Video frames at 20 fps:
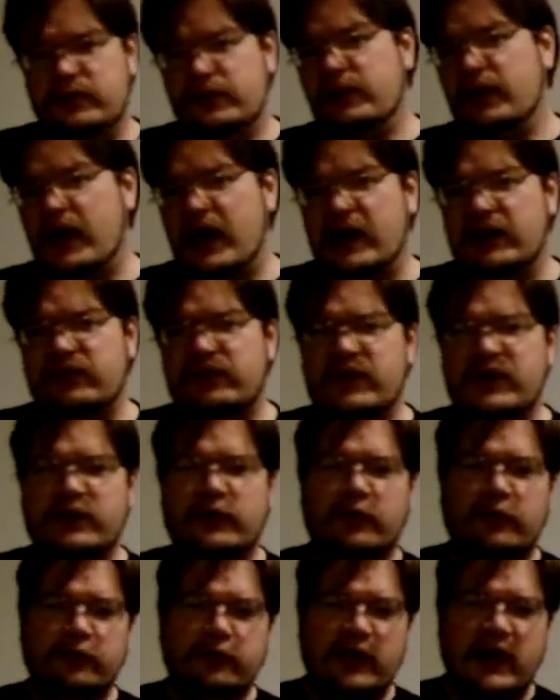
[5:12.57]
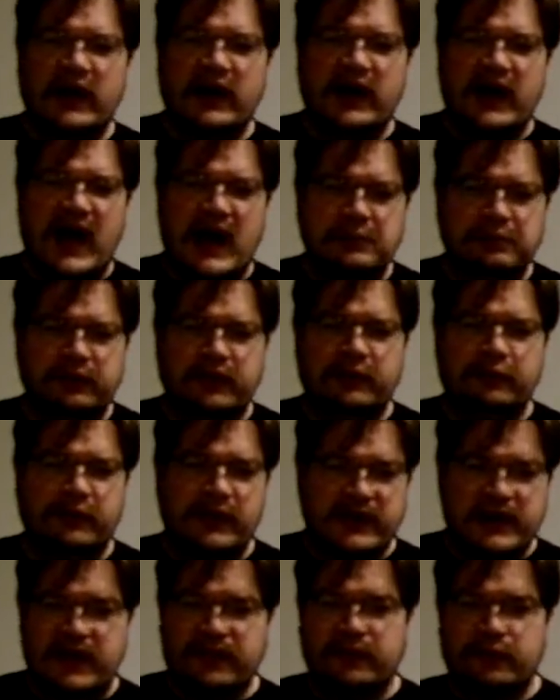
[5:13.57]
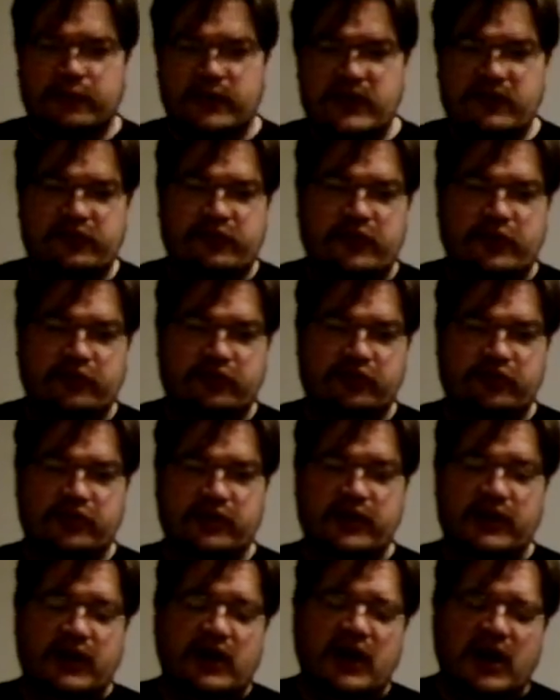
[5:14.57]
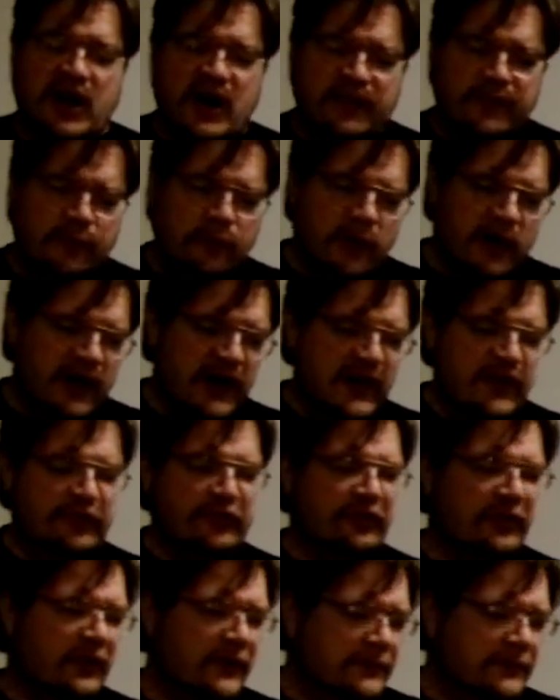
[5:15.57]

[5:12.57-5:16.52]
and then I'll happily read out the research. Otherwise,